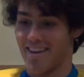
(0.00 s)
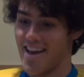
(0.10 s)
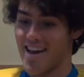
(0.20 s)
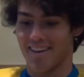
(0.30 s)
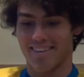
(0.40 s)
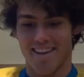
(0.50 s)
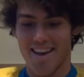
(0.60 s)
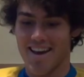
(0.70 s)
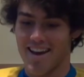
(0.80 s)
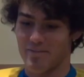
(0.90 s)
yeah,
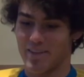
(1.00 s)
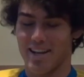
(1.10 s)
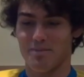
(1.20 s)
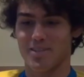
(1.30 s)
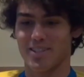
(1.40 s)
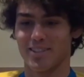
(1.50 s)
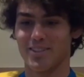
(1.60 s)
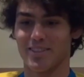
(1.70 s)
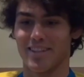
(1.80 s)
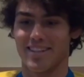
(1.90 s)
yeah. I mean,
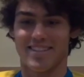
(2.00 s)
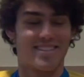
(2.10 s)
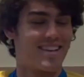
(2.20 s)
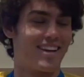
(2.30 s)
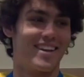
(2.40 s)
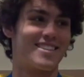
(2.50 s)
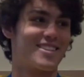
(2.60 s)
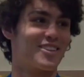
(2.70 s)
absolutely. It's, uh, it's